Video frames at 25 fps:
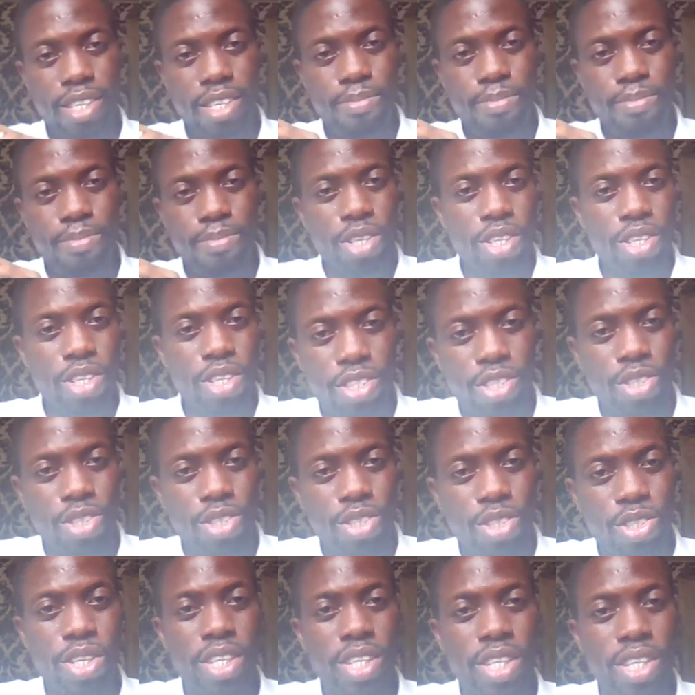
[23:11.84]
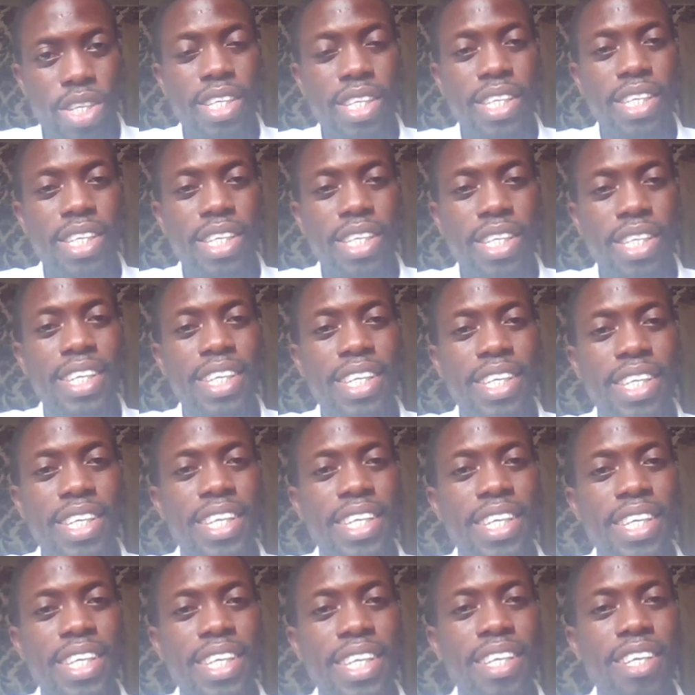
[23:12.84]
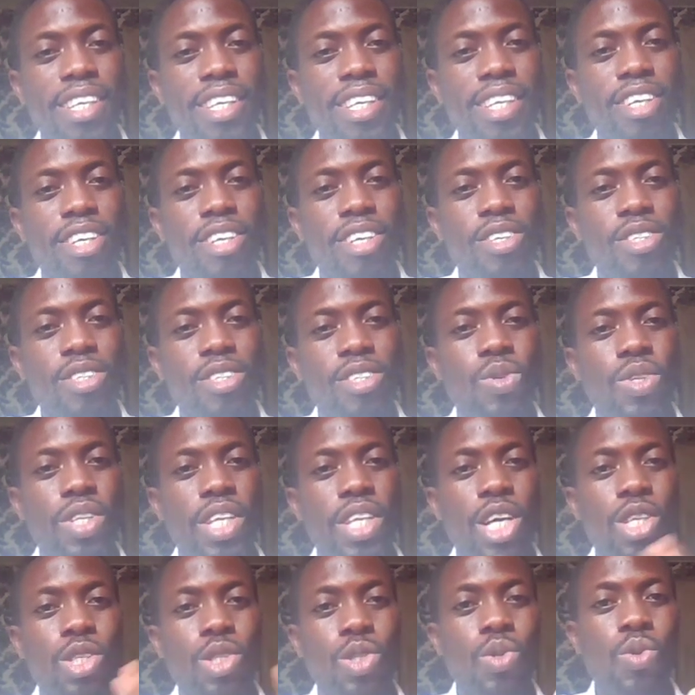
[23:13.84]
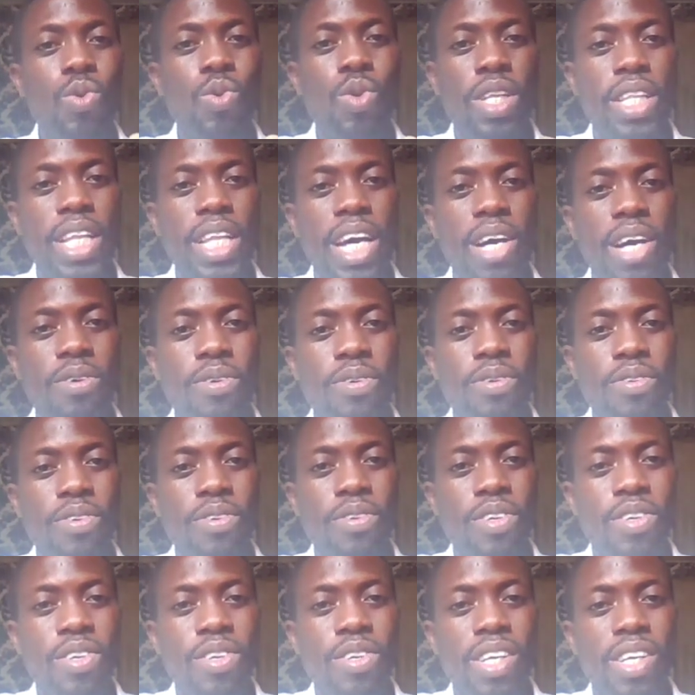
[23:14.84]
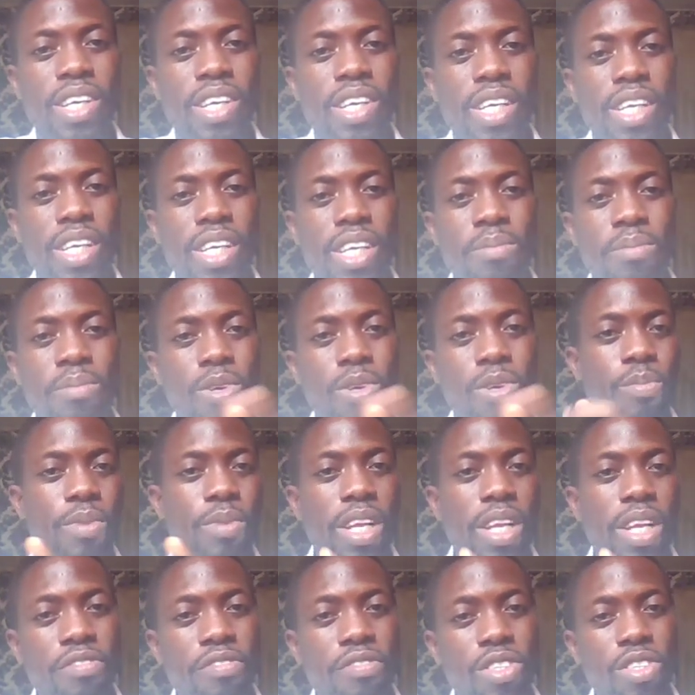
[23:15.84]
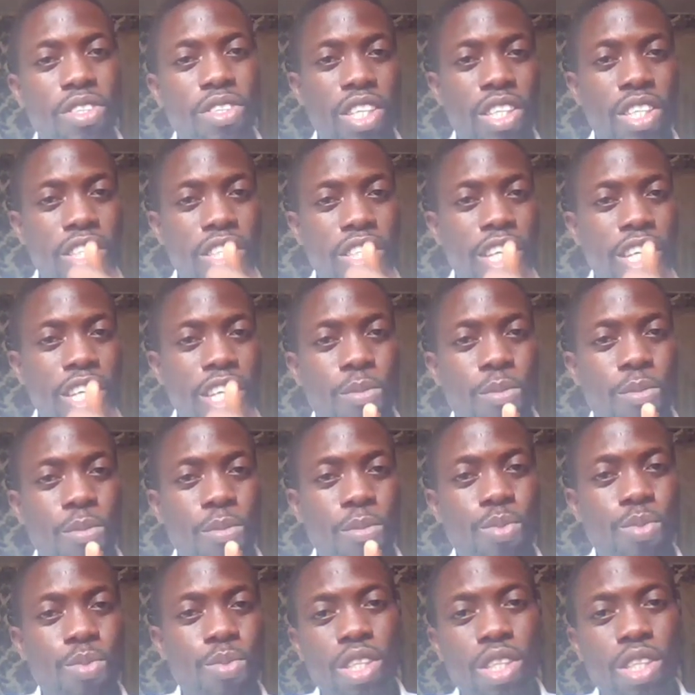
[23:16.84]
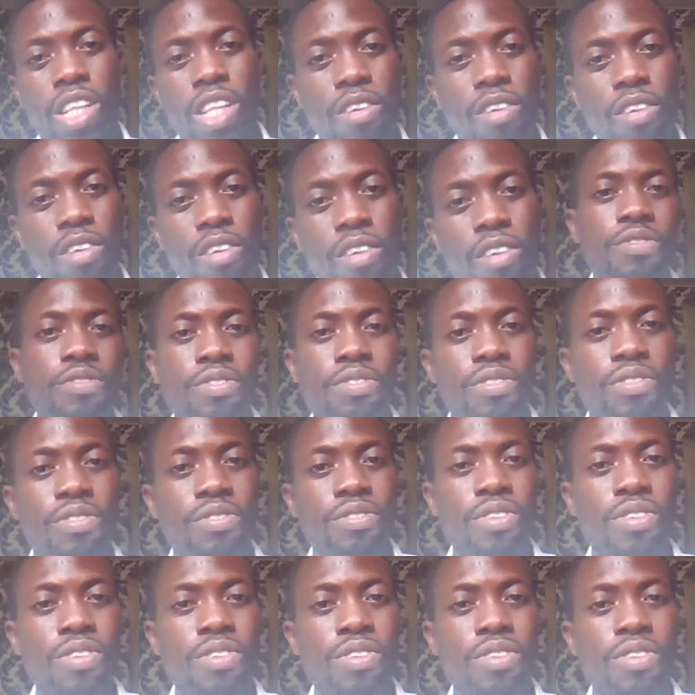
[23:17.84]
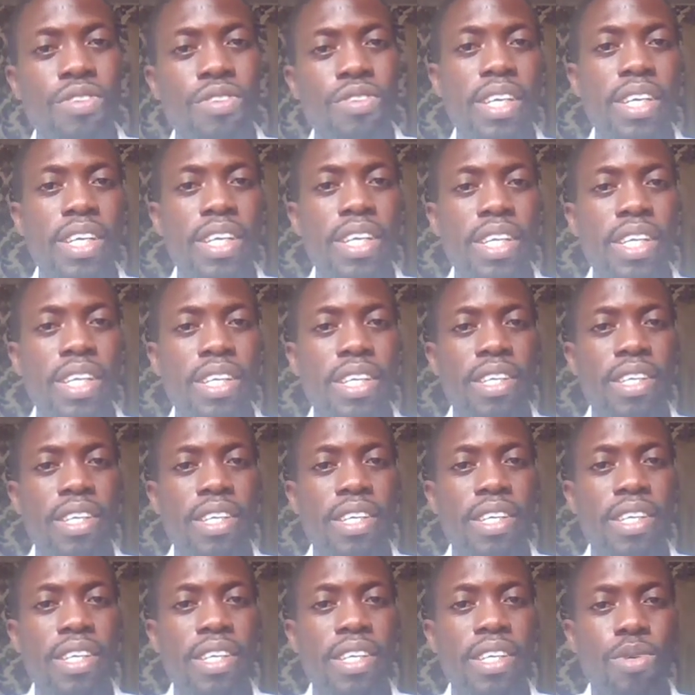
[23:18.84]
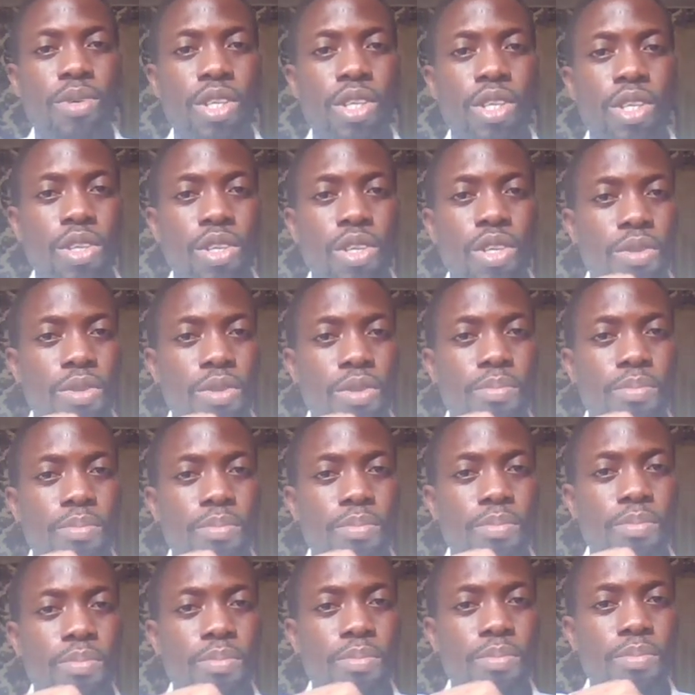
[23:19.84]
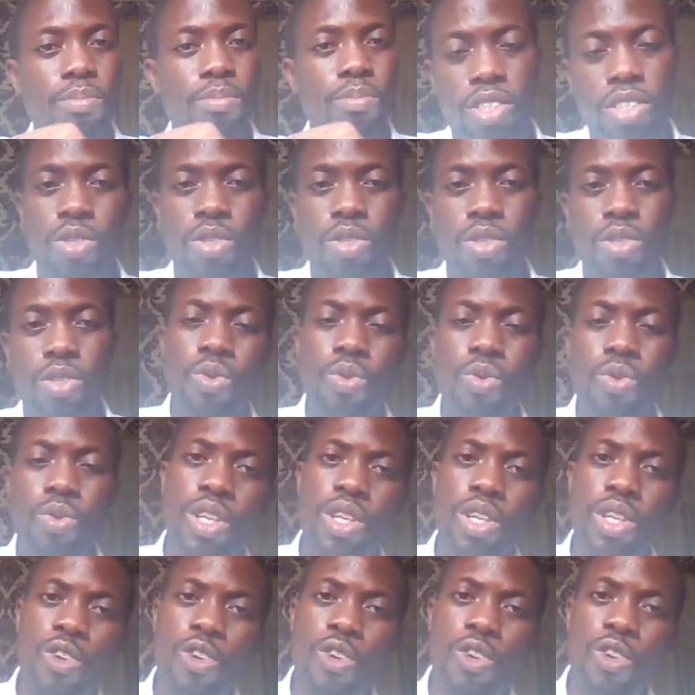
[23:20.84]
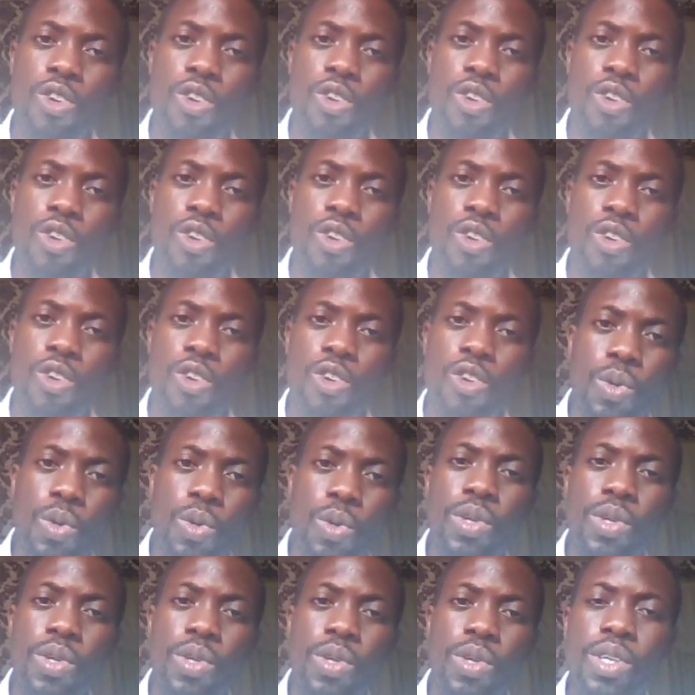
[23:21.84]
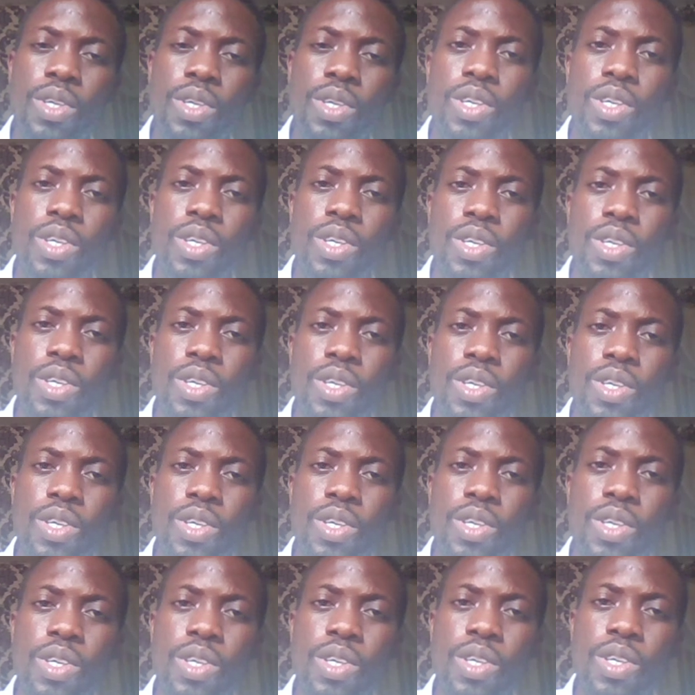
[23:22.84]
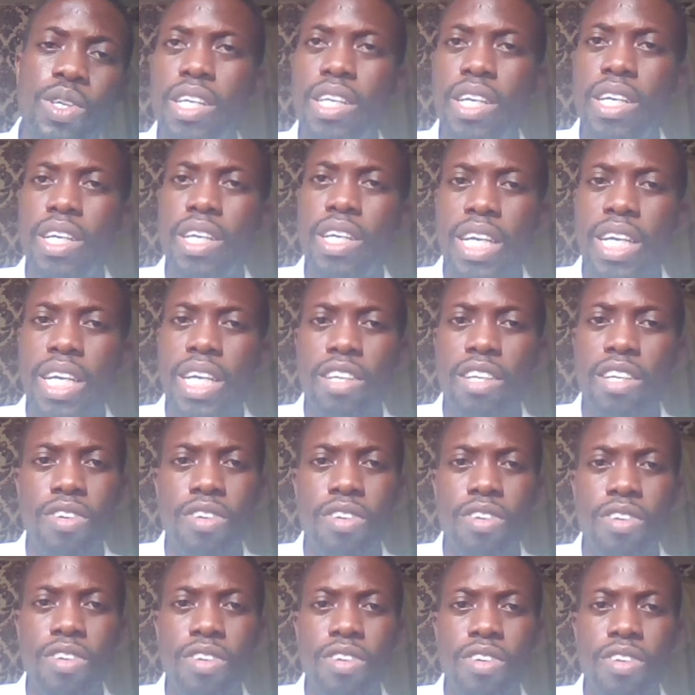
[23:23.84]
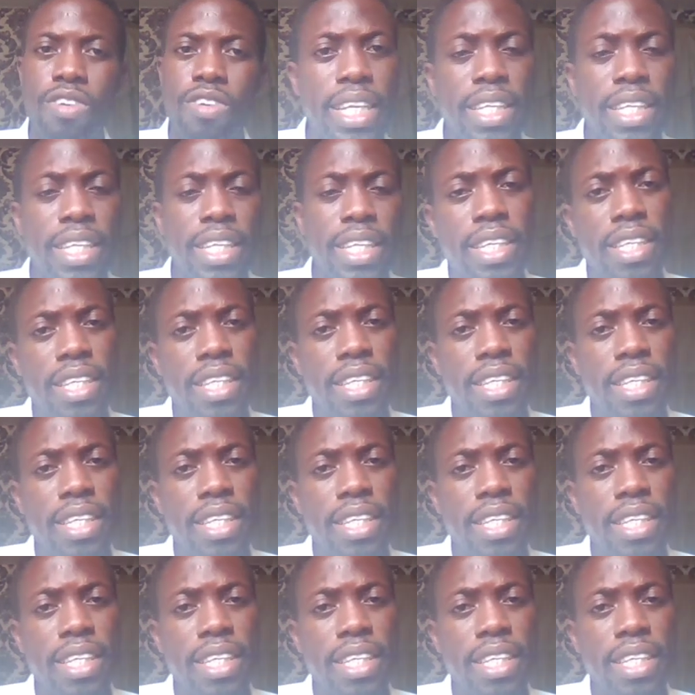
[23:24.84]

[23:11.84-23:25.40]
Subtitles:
body is destroyed. So their soul now is become a living. They are supposed to live forever, but the body is not. So there will be a living soul that kind of undying,